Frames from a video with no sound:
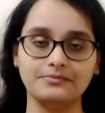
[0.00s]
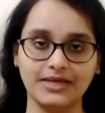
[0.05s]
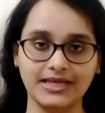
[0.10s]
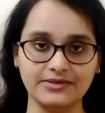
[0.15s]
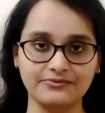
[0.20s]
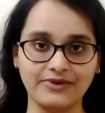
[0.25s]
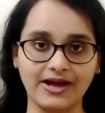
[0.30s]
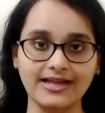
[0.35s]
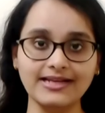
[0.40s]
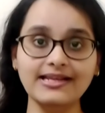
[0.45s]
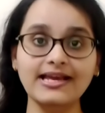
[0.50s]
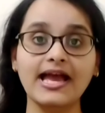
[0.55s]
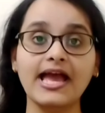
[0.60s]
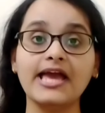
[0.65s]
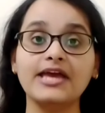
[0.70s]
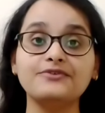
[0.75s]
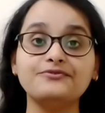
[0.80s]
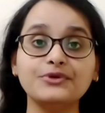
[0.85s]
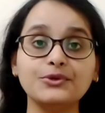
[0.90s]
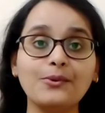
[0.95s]
Meanwhile,
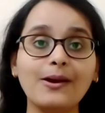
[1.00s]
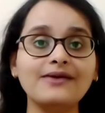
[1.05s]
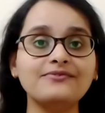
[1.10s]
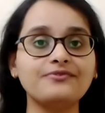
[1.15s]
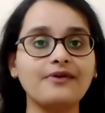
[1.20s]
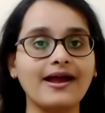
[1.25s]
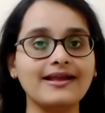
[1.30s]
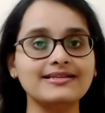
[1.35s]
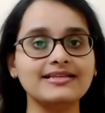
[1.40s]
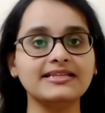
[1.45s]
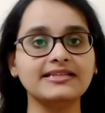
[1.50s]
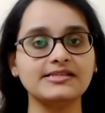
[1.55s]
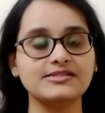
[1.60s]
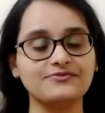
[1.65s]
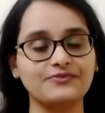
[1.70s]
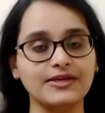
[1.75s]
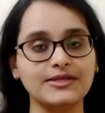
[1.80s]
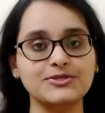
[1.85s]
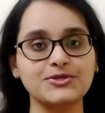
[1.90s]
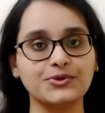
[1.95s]
if you are finding
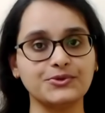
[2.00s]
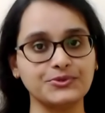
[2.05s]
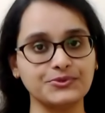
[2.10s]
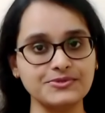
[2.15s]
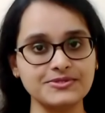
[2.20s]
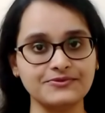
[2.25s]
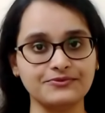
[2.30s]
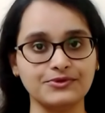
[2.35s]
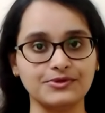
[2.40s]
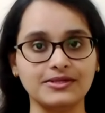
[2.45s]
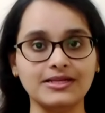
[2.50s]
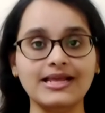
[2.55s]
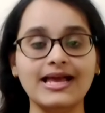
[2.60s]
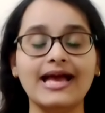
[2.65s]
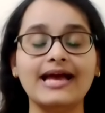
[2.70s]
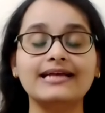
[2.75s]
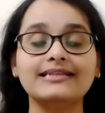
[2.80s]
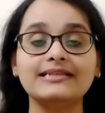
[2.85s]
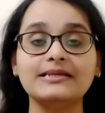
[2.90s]
this video useful,